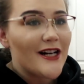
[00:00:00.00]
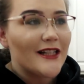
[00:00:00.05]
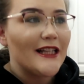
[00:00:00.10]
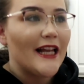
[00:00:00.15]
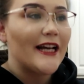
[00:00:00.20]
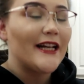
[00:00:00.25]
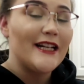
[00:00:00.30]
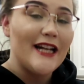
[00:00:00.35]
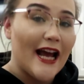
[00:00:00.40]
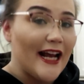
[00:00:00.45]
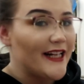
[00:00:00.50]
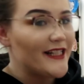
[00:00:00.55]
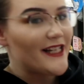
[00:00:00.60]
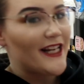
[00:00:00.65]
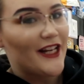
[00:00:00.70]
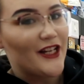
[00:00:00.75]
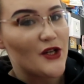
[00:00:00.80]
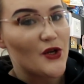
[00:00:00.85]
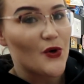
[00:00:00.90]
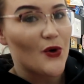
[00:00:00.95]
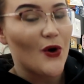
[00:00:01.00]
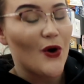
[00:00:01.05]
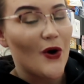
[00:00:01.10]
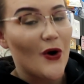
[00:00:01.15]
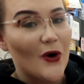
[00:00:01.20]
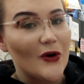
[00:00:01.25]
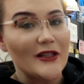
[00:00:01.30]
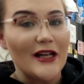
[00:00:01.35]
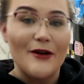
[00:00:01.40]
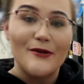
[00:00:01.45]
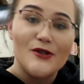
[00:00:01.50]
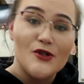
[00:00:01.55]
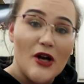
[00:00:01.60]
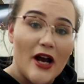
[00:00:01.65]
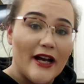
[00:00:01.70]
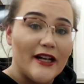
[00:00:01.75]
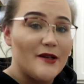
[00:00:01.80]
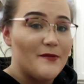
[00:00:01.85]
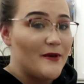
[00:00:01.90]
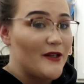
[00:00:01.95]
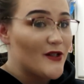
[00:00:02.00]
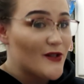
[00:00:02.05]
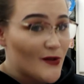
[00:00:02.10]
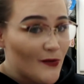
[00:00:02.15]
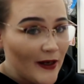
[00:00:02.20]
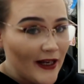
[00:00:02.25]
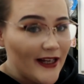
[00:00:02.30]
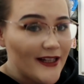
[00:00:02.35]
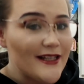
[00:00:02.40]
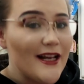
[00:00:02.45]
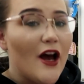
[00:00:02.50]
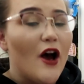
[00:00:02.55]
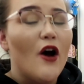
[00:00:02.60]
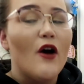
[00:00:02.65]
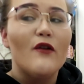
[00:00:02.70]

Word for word: like 19 year old. I was trying to be sweet.